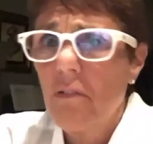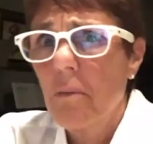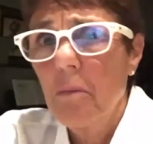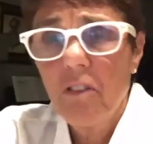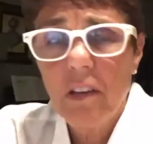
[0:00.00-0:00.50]

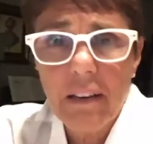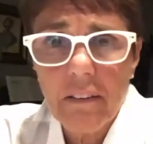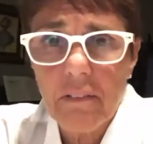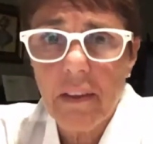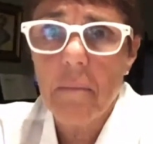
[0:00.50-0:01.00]
from Sheila
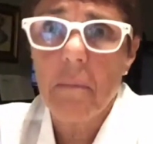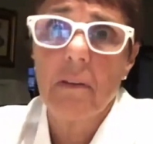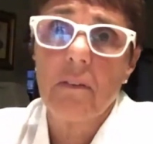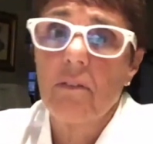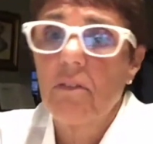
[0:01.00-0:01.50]

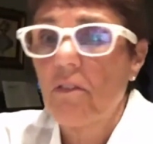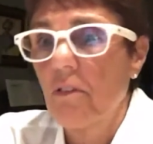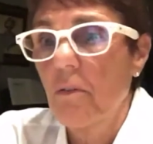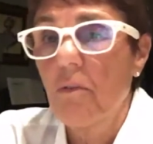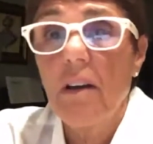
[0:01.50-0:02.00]
Summers
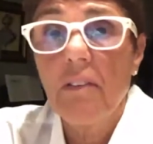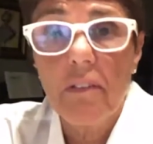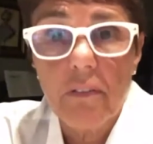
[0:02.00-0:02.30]
to Russell